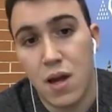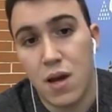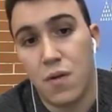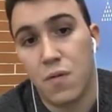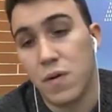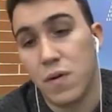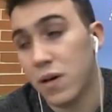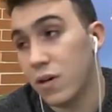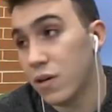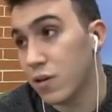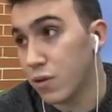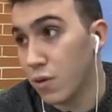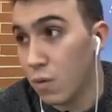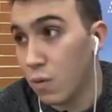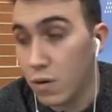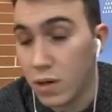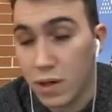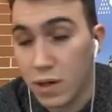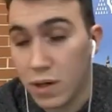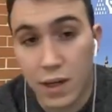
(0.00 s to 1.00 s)
We're also
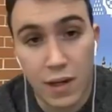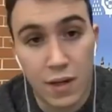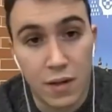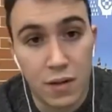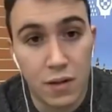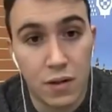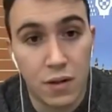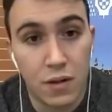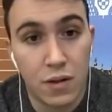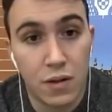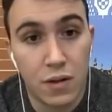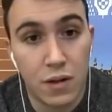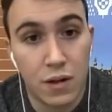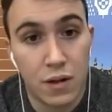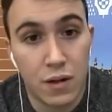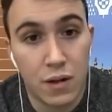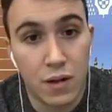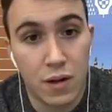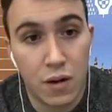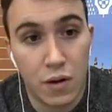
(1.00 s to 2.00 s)
working
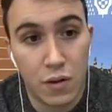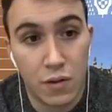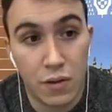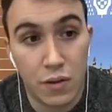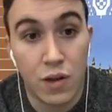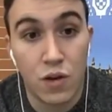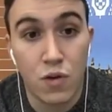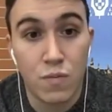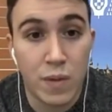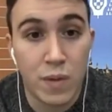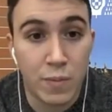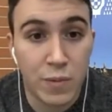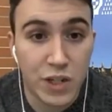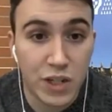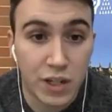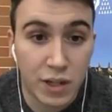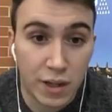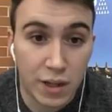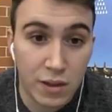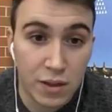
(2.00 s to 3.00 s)
on the
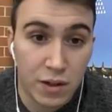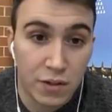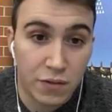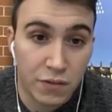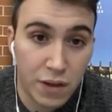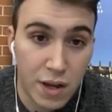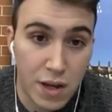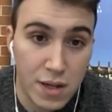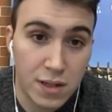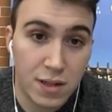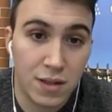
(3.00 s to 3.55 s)
human-machine interface.